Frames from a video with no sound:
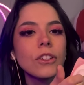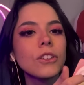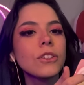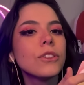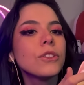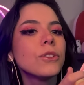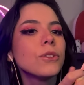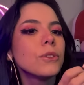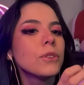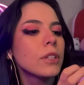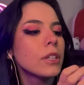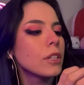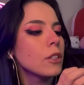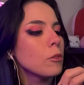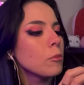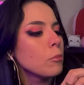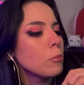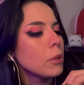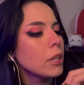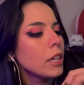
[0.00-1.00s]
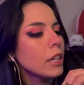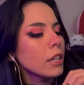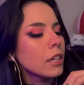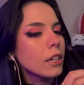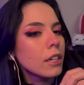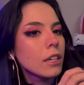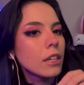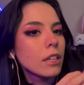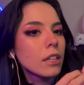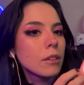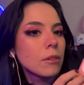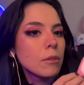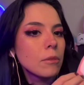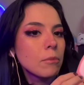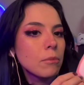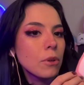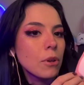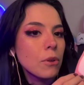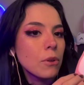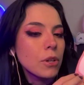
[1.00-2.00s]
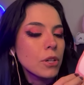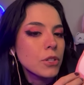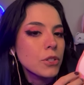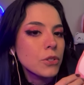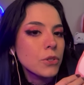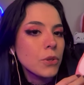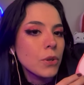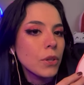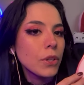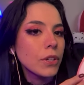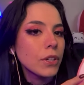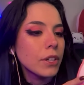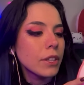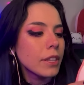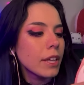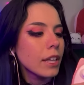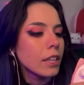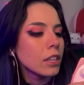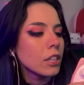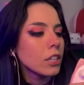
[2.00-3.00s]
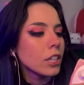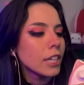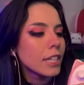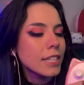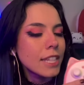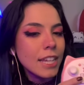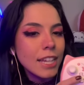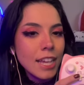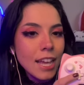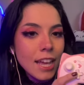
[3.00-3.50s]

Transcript: cute little pink Pro controller that looks like